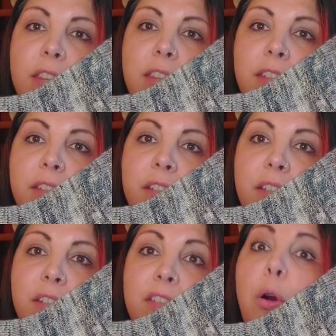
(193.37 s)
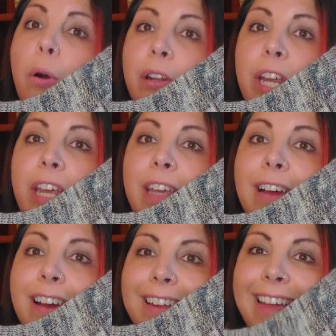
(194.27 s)
This is Courtney
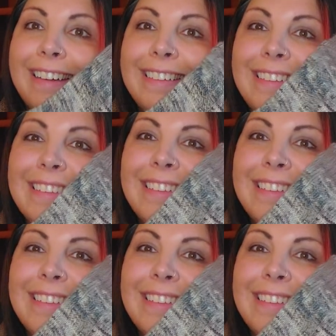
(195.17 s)
again.